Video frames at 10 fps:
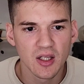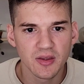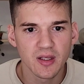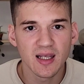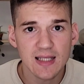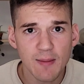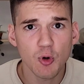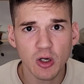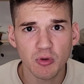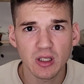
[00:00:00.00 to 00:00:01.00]
GitHub
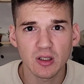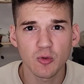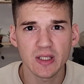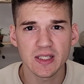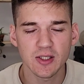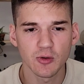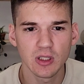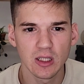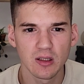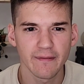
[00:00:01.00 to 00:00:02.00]
work runner creates its own
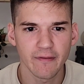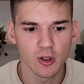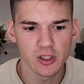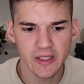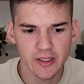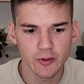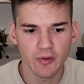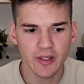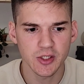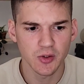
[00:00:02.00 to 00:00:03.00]
little folder
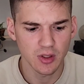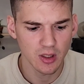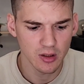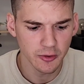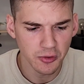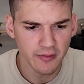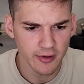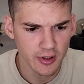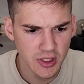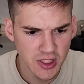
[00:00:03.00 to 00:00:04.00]
with its own little
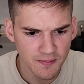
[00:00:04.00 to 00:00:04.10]
universe,